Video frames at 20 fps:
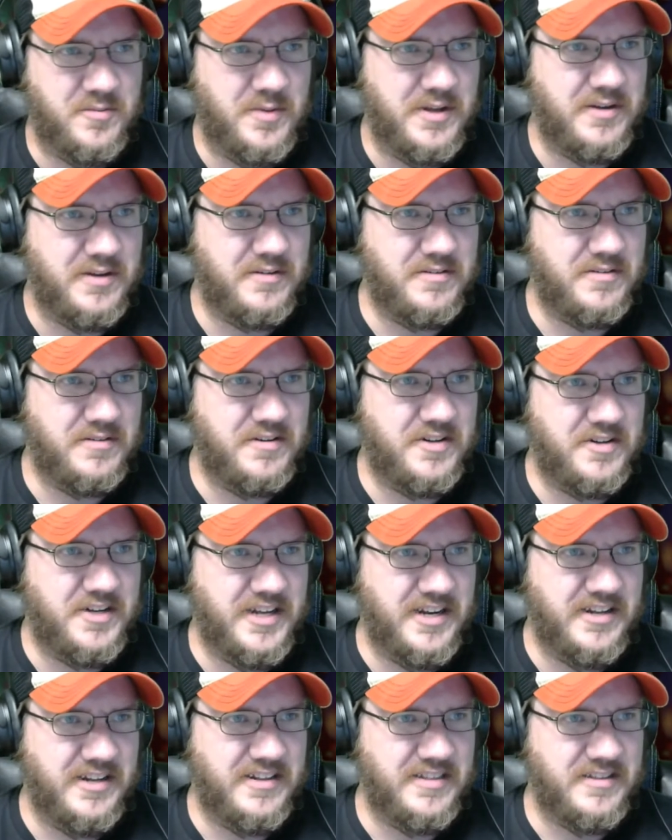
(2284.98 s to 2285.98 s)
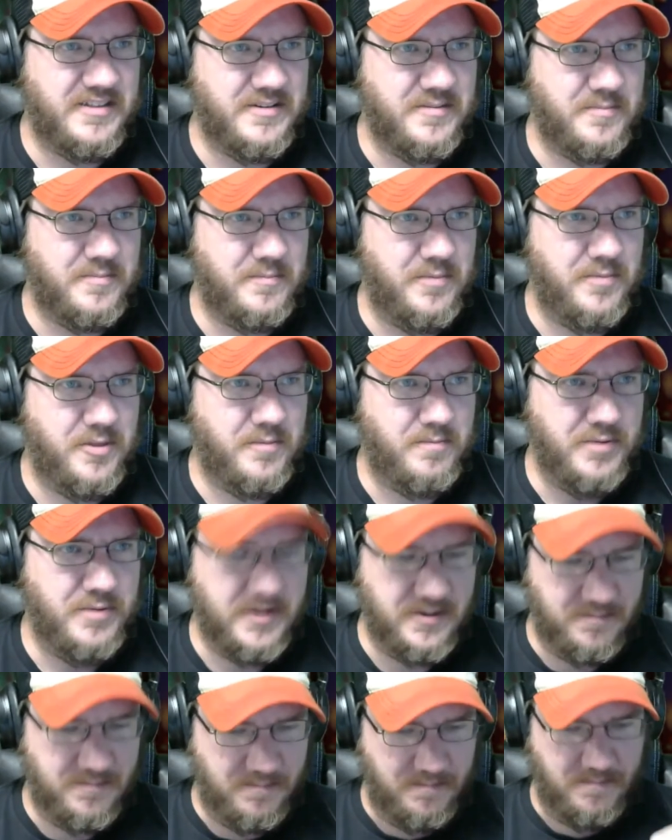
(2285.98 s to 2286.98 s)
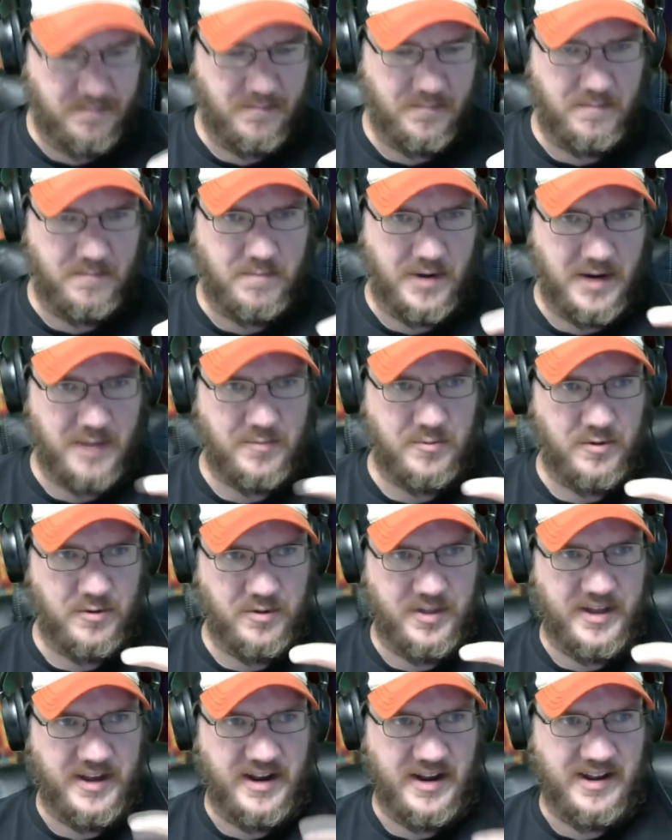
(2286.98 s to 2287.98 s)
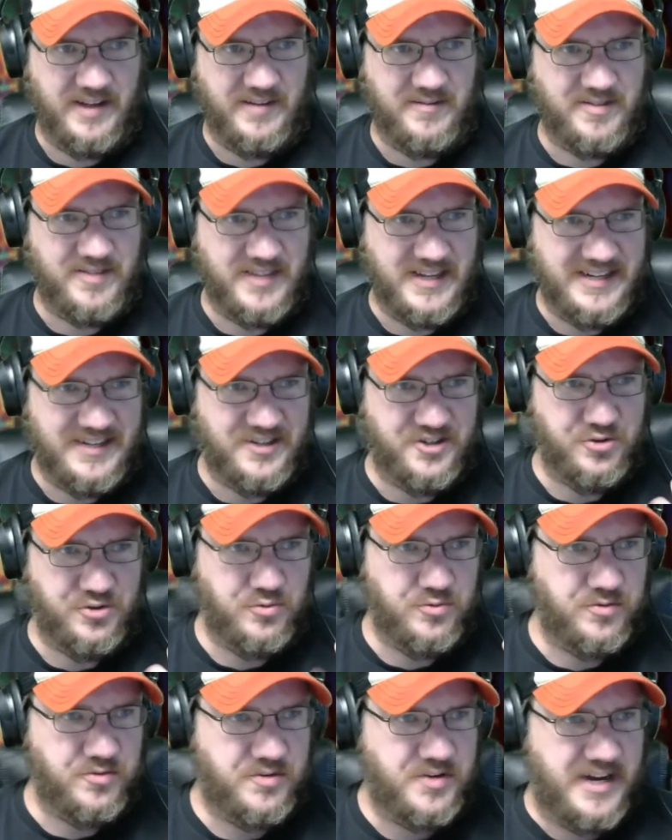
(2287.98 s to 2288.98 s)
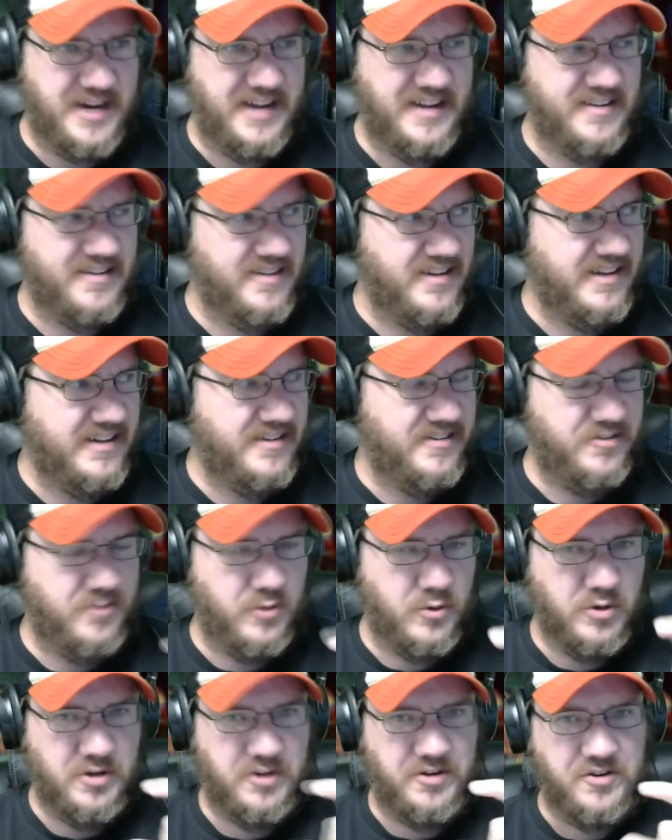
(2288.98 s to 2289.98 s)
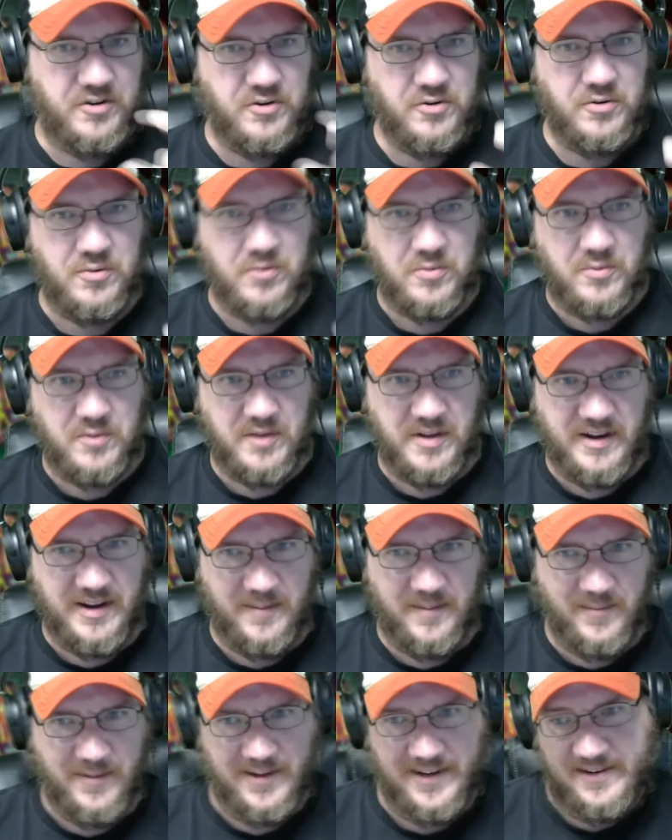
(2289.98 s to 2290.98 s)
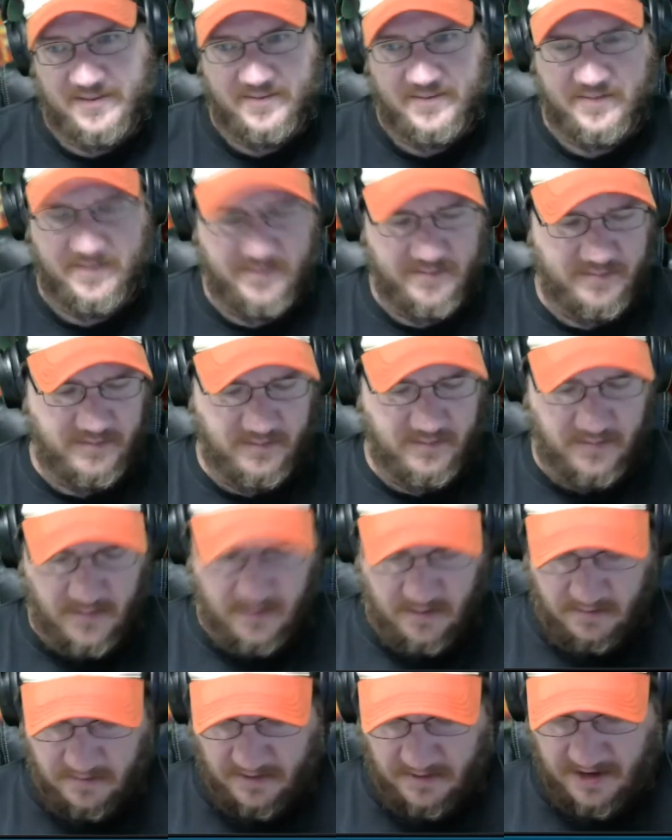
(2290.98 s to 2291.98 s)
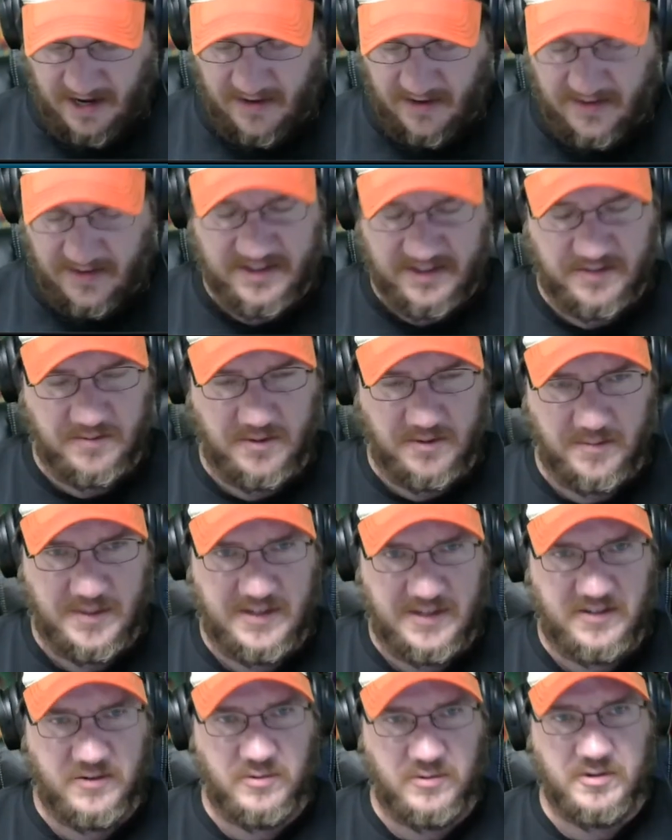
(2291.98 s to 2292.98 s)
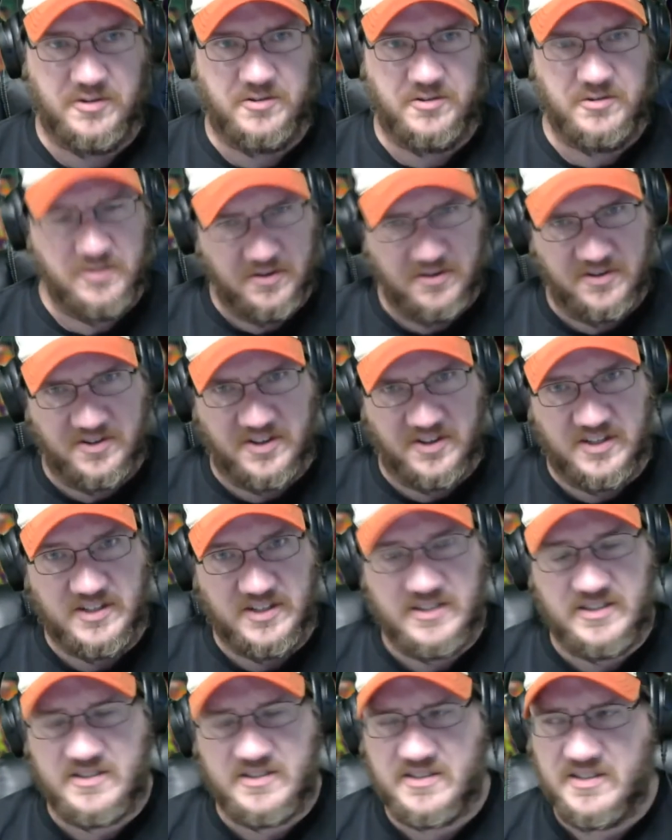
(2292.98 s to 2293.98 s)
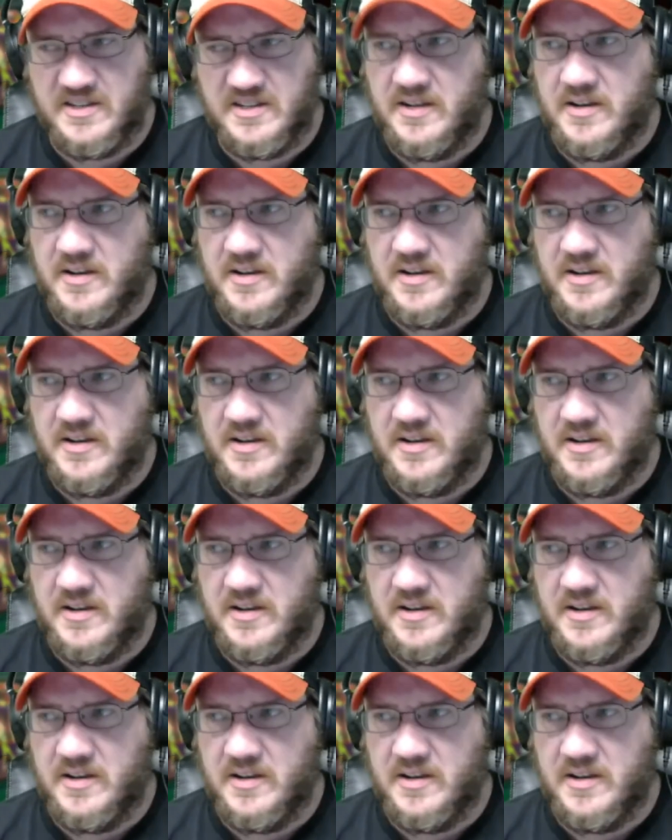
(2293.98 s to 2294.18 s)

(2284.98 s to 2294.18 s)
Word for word: about getting the big Bible that had things you can't let Dora do, and I'm like, mm-hmm. Well, now I just want to make Dora do those things.